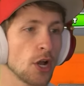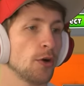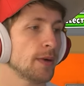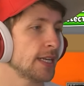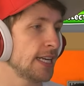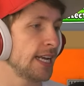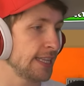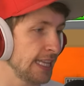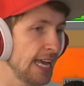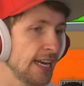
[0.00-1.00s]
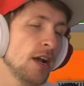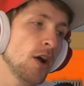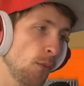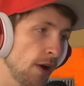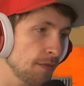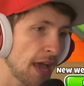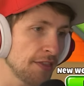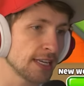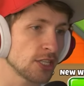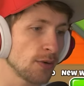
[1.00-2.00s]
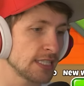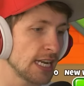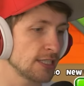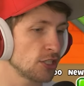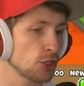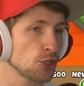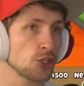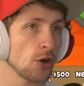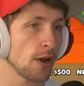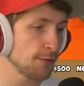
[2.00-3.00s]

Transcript: Obyn can hit lead. Well, I think it's always nice to just start off